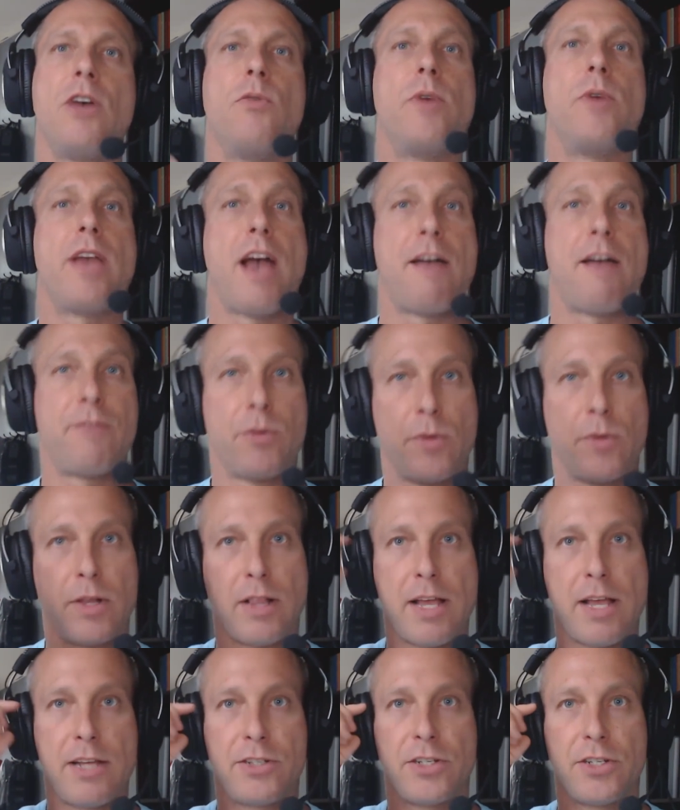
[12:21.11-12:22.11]
We have a
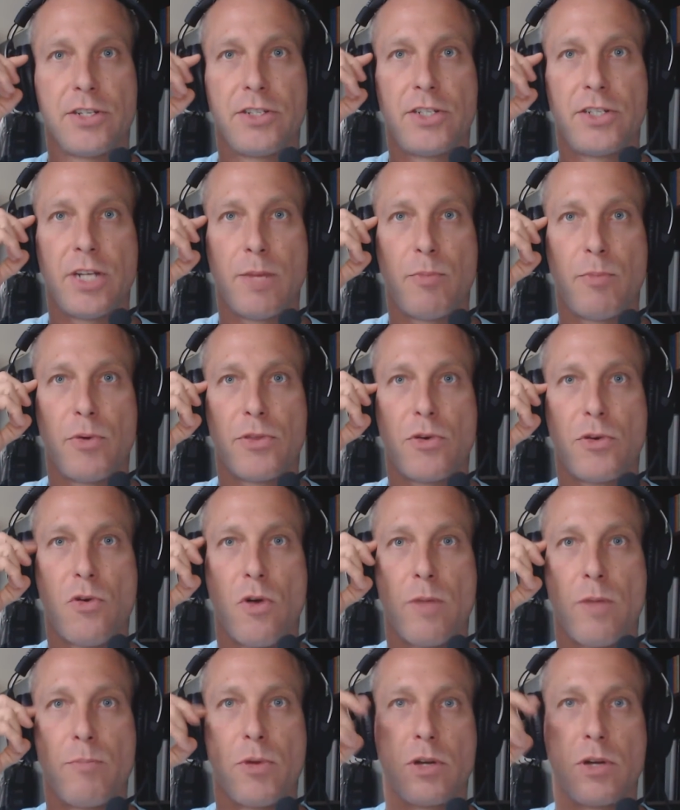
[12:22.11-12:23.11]
relationship with
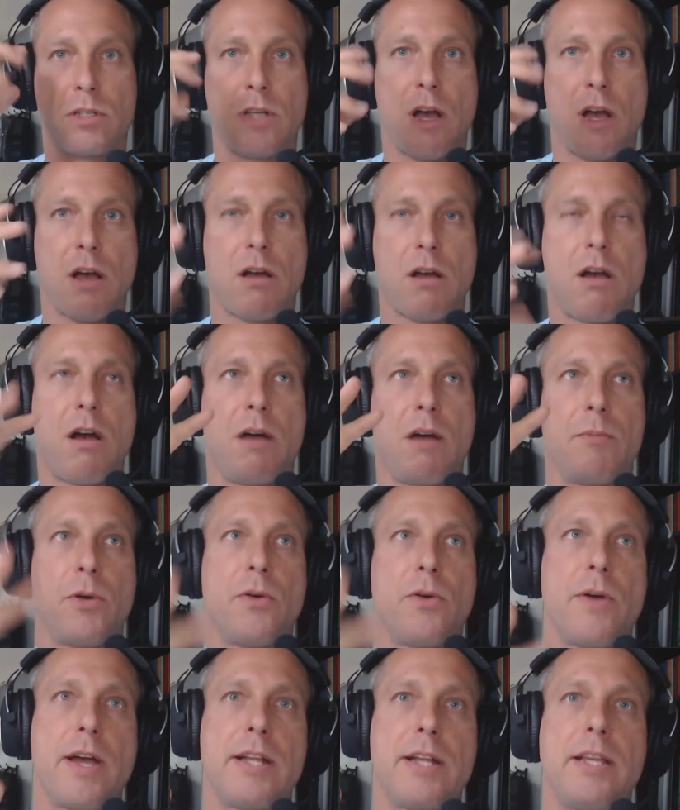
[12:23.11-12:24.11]
coinbook.com
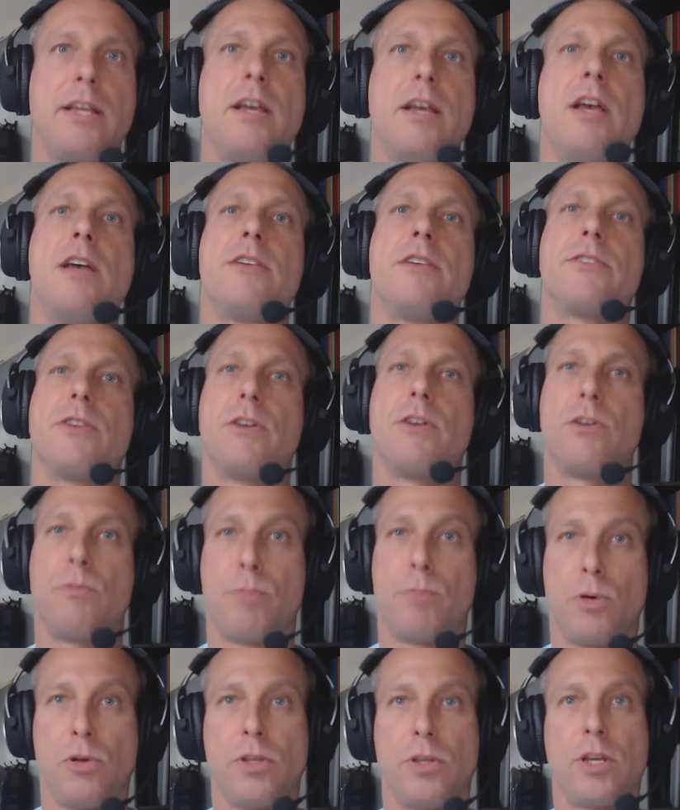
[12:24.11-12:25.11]
already, so
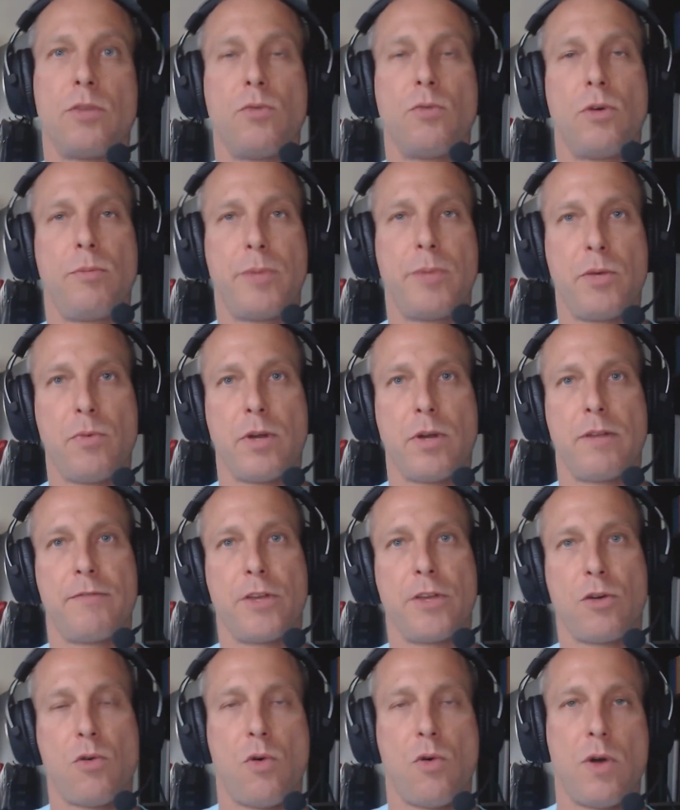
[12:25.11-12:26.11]
Bullion will be one of the
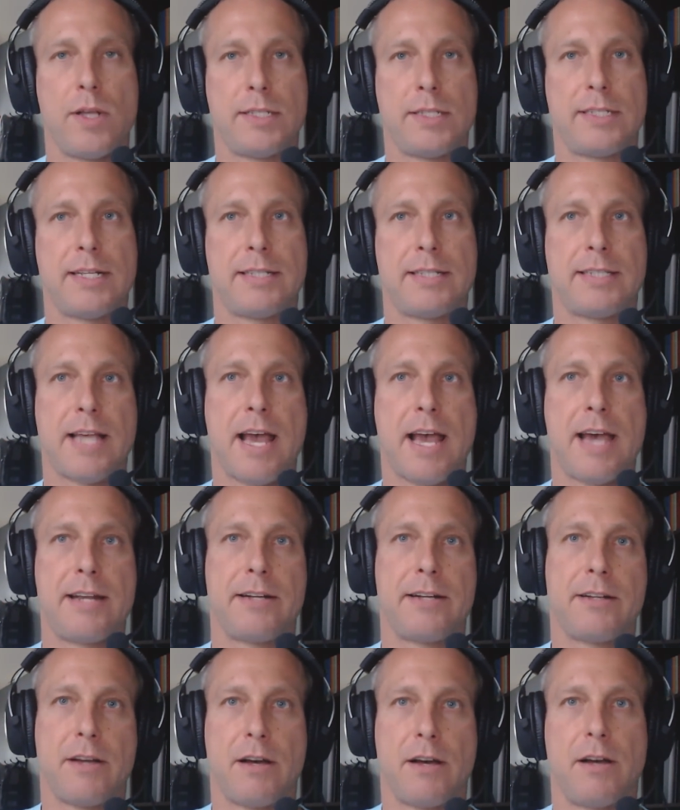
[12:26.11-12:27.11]
coins that's
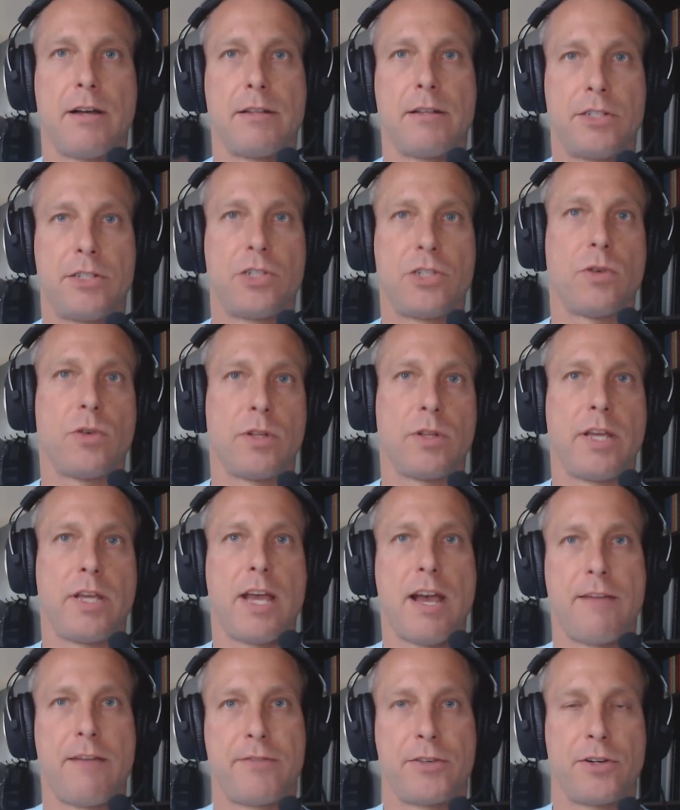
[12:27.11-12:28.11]
added on shortly
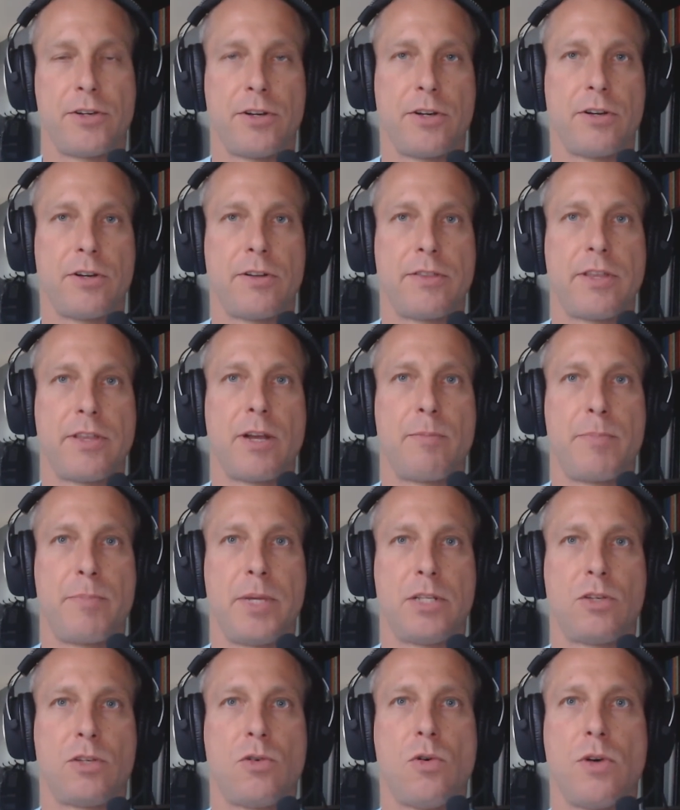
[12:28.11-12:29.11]
after their
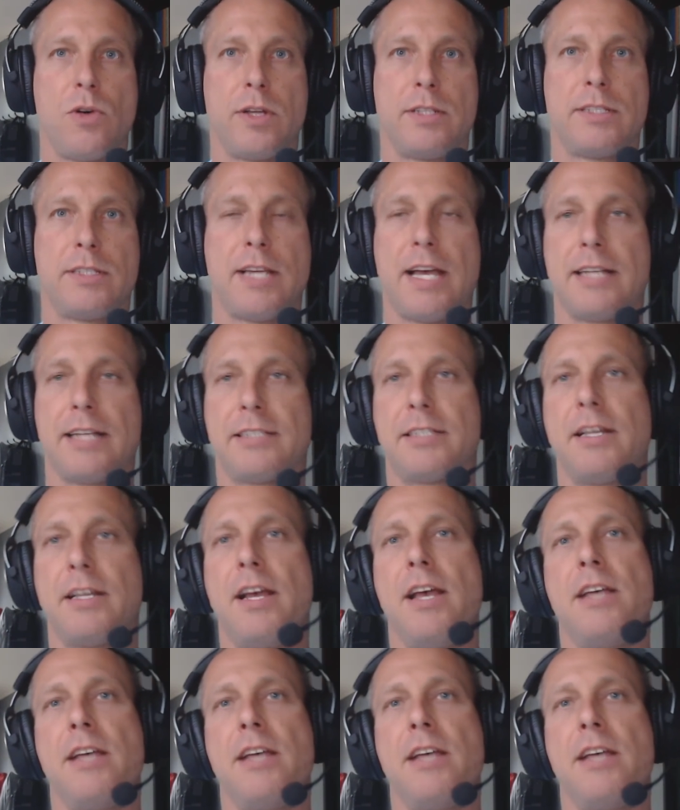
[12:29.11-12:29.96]
Bitcoin test.